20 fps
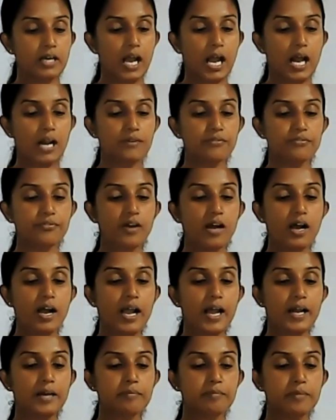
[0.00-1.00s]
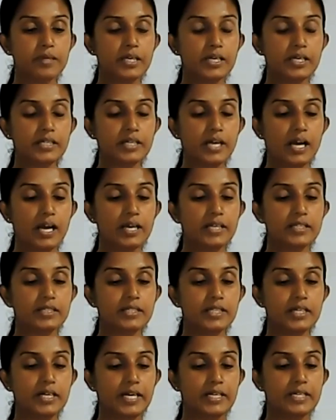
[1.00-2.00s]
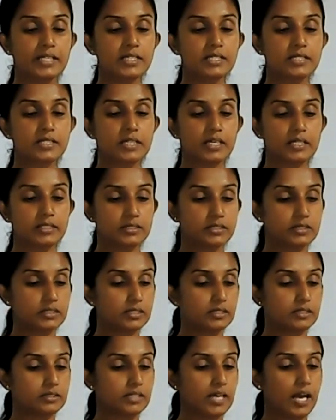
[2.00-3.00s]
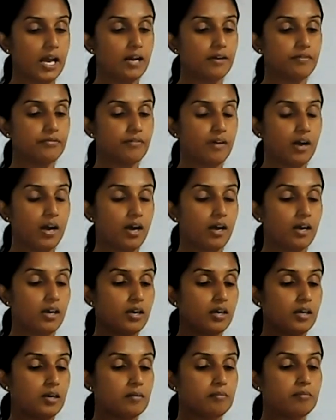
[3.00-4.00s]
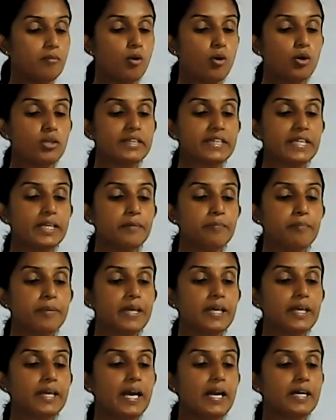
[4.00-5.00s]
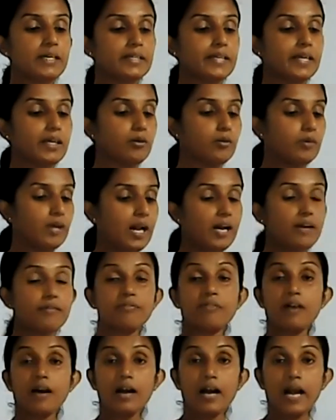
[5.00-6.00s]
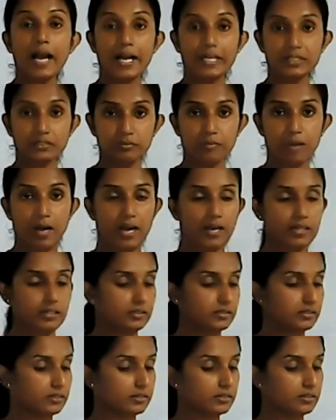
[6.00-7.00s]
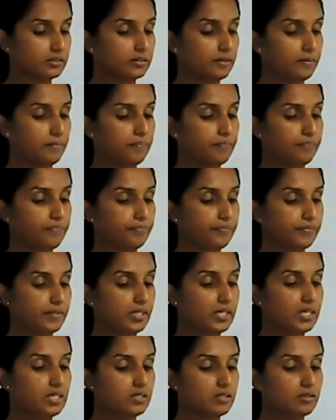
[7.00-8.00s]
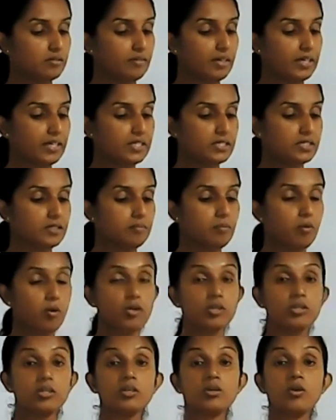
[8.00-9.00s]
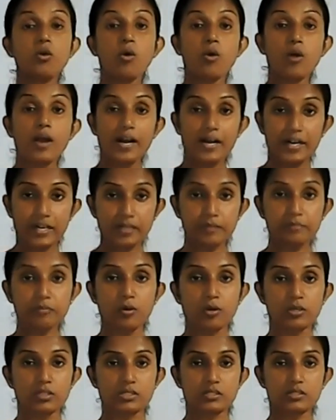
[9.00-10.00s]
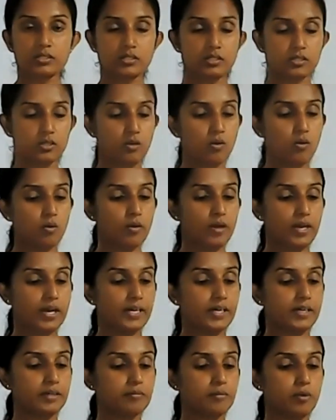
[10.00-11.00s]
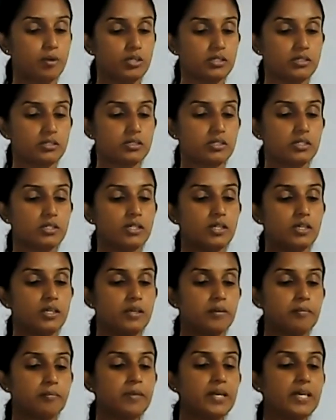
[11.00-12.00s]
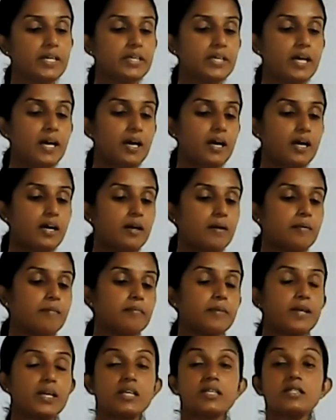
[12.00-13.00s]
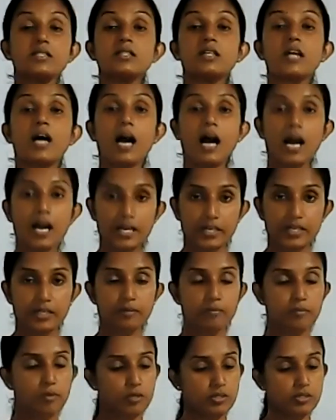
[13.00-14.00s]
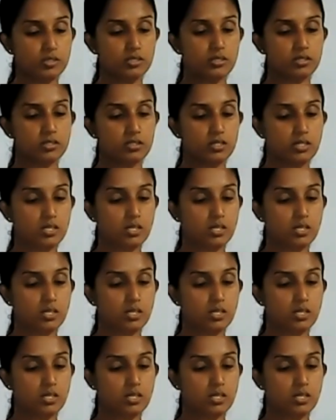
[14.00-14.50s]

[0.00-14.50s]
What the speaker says: alpha and beta in the lattice structures. Alpha. Both in P and Q, alpha has mark. Yes, what is the bond? Covalent bonds. Covalent bonds. Beta means ionic bonds.